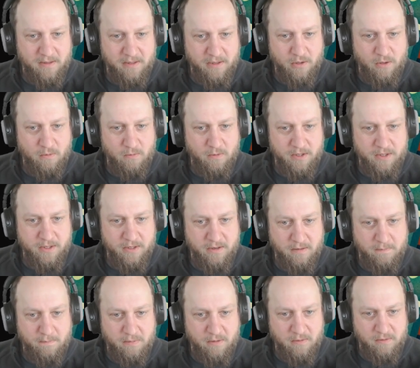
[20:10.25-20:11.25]
Know what you're
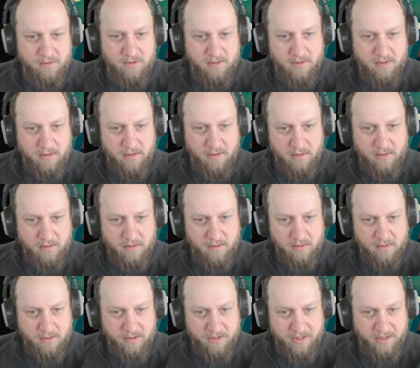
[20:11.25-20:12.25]

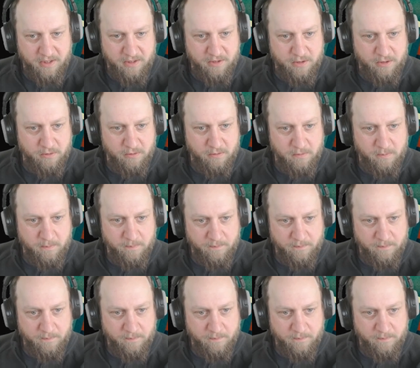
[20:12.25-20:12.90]
posting to.